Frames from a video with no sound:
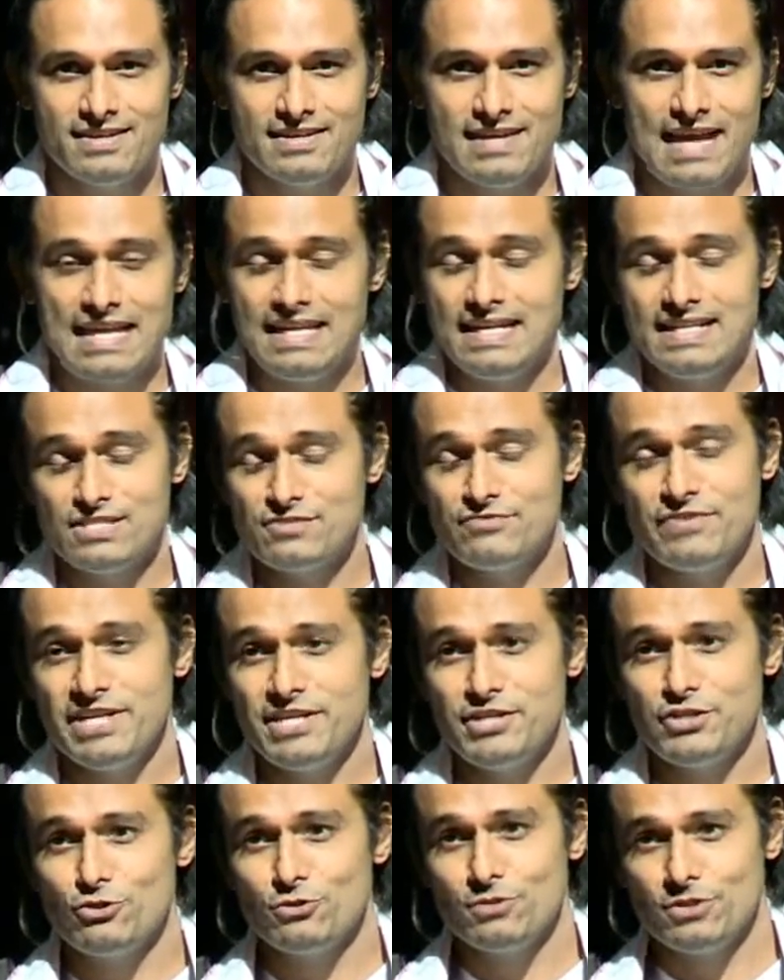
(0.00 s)
And it's
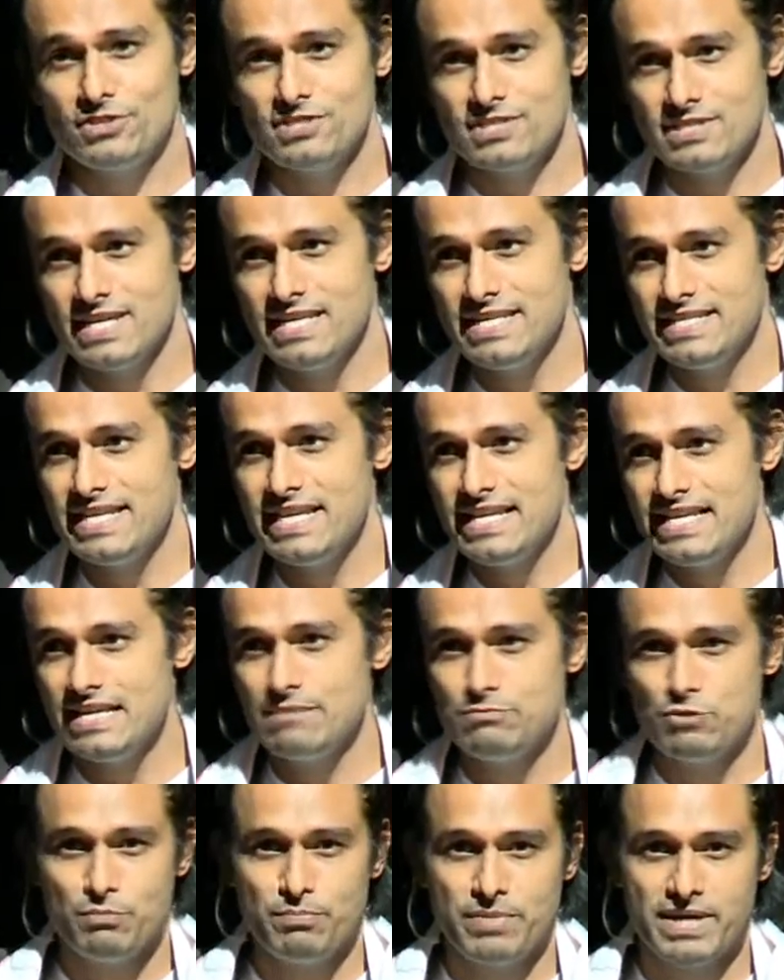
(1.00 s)
very true, because in Delhi
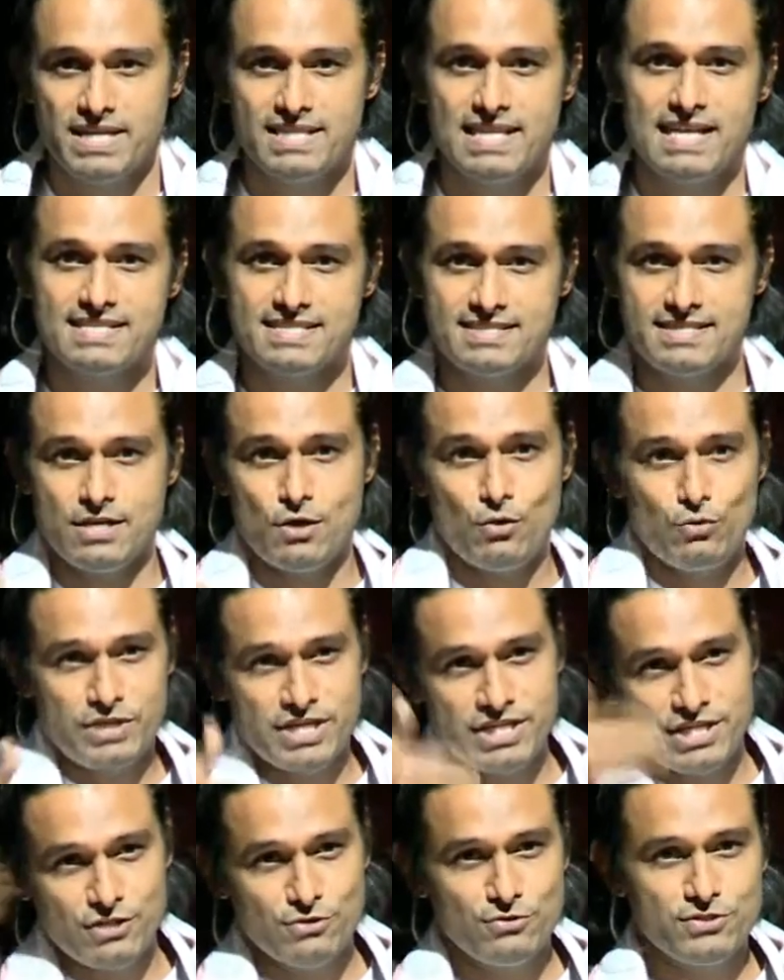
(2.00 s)
and Mumbai, that's the only
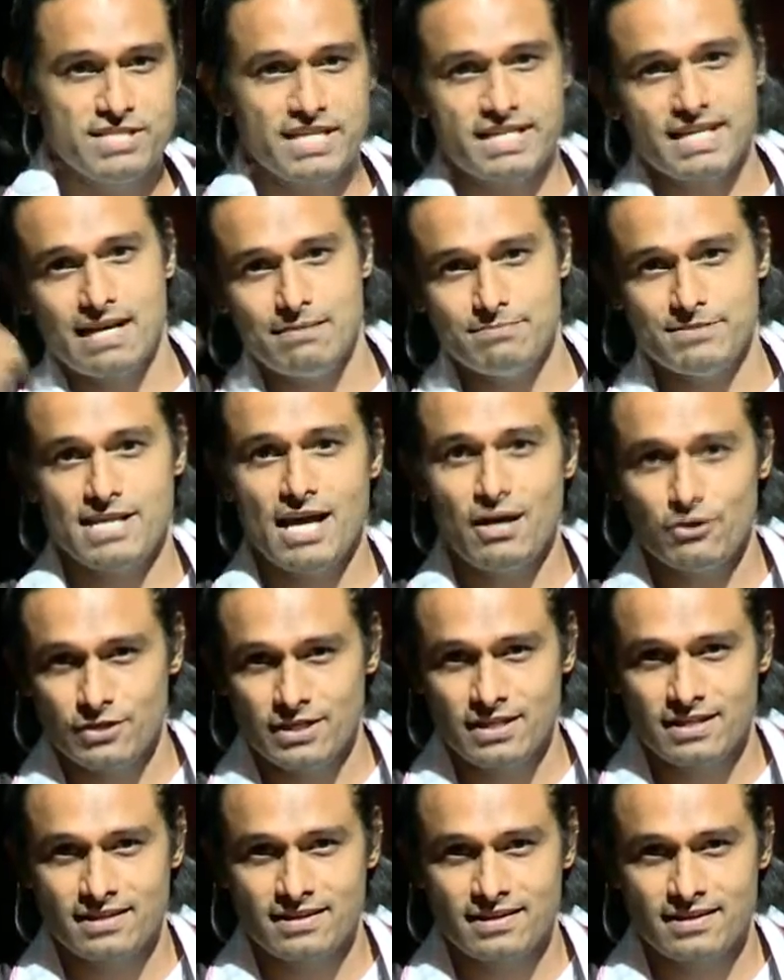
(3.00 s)
news that comes
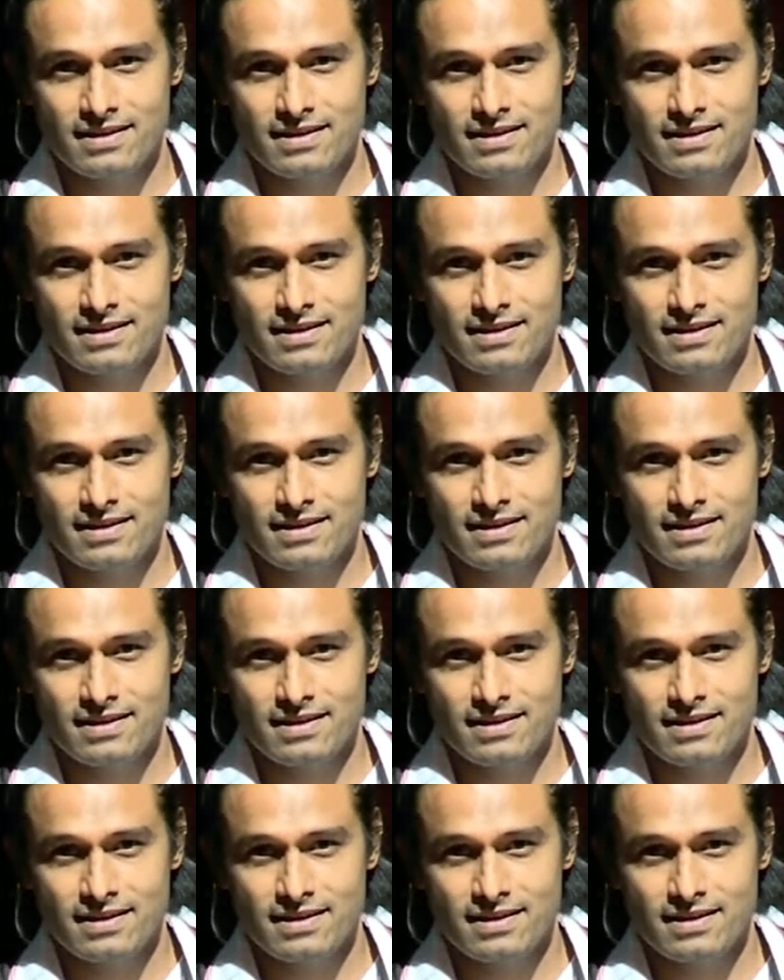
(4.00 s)
out.